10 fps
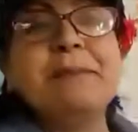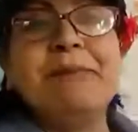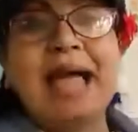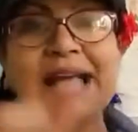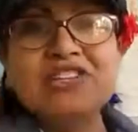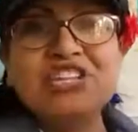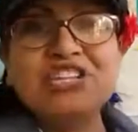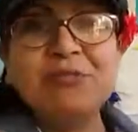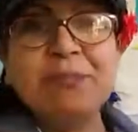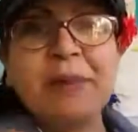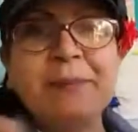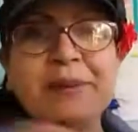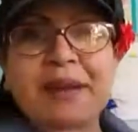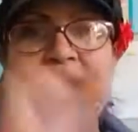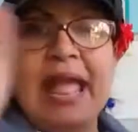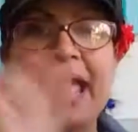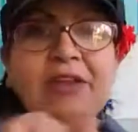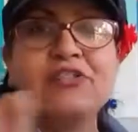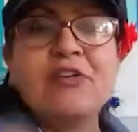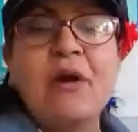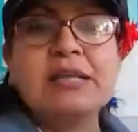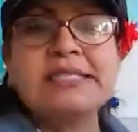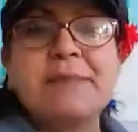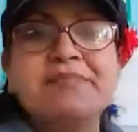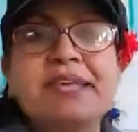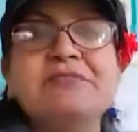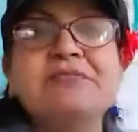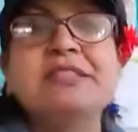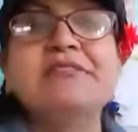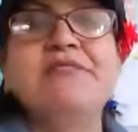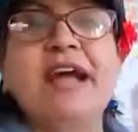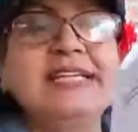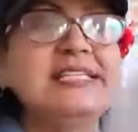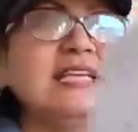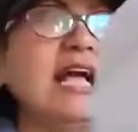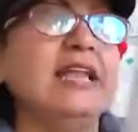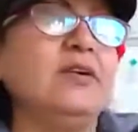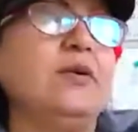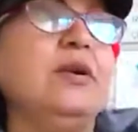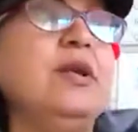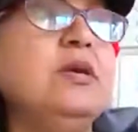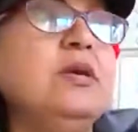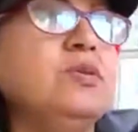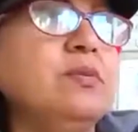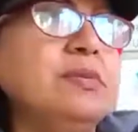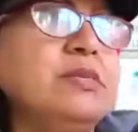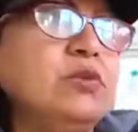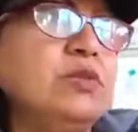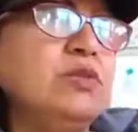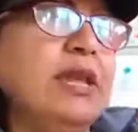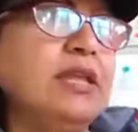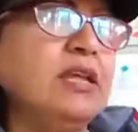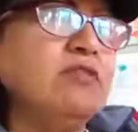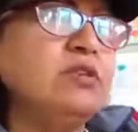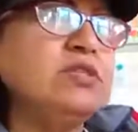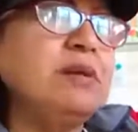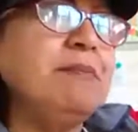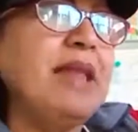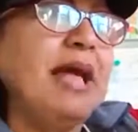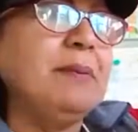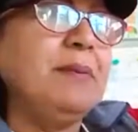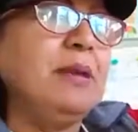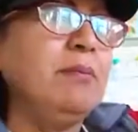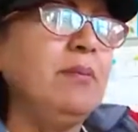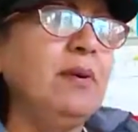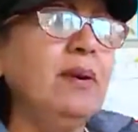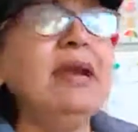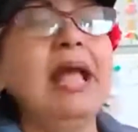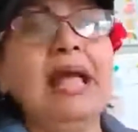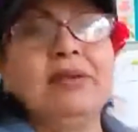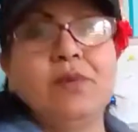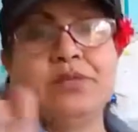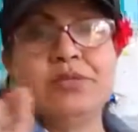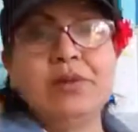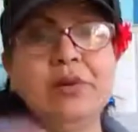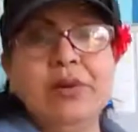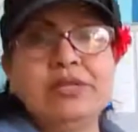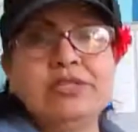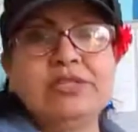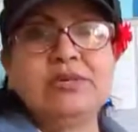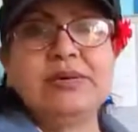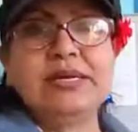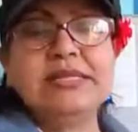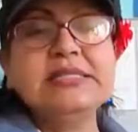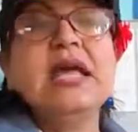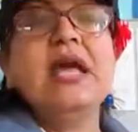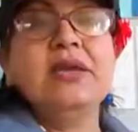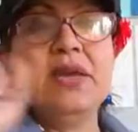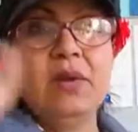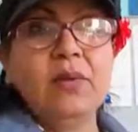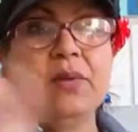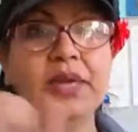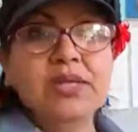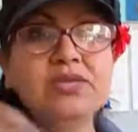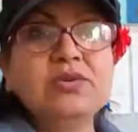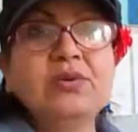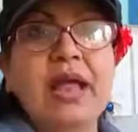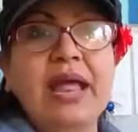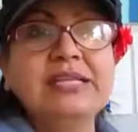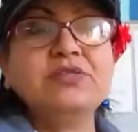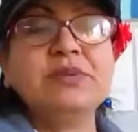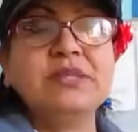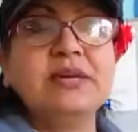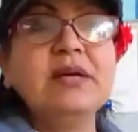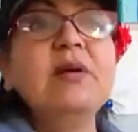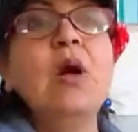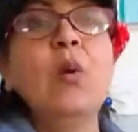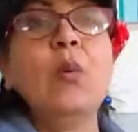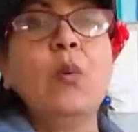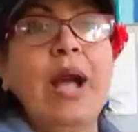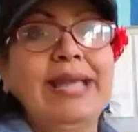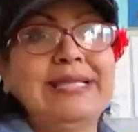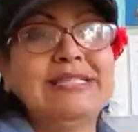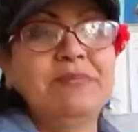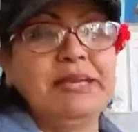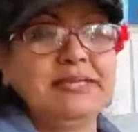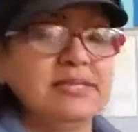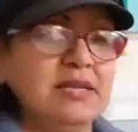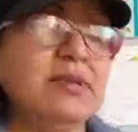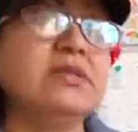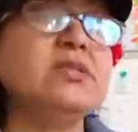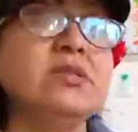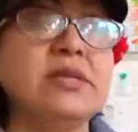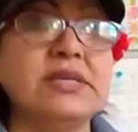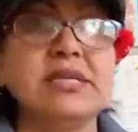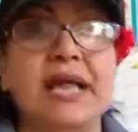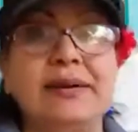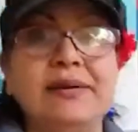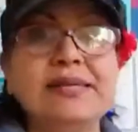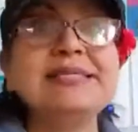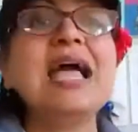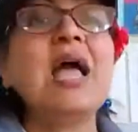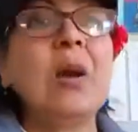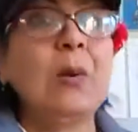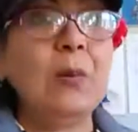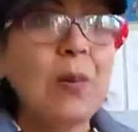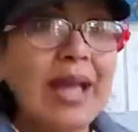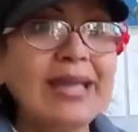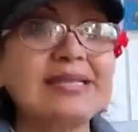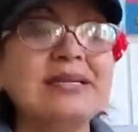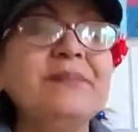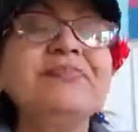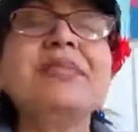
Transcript: a black sheet of paper and draw something with the white color. So Ms. Ritu can give you some black paper and what you are going to do is you're going to write with the white pencil because today's color is white